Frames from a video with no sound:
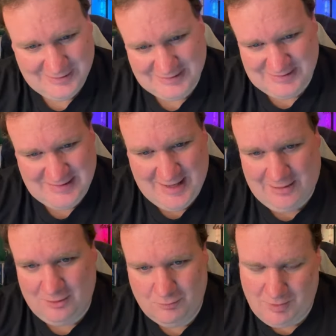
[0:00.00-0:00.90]
It's a
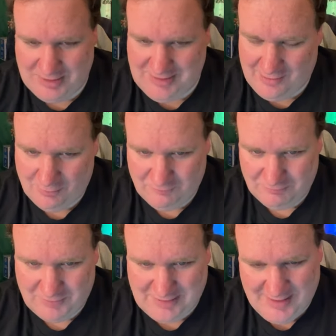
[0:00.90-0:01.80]
yellow
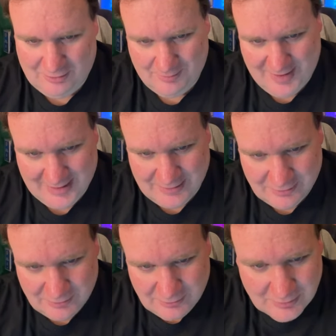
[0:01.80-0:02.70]

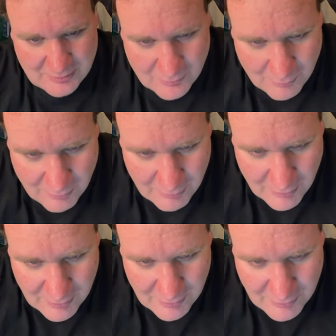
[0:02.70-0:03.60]
man
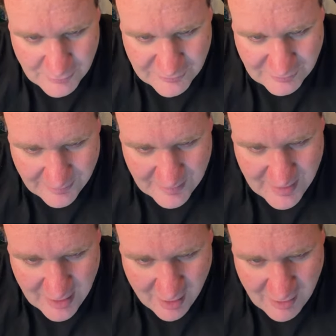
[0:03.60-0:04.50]
who's flipping
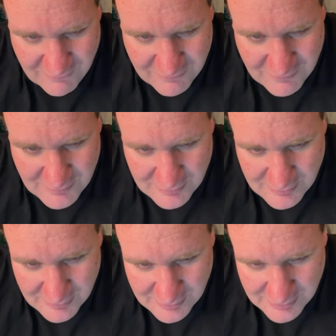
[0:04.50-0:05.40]
me off,
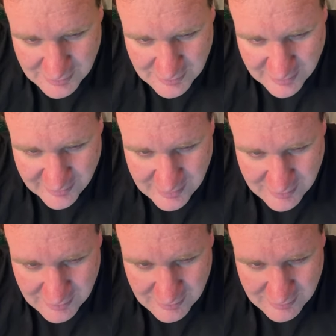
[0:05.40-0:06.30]
I think.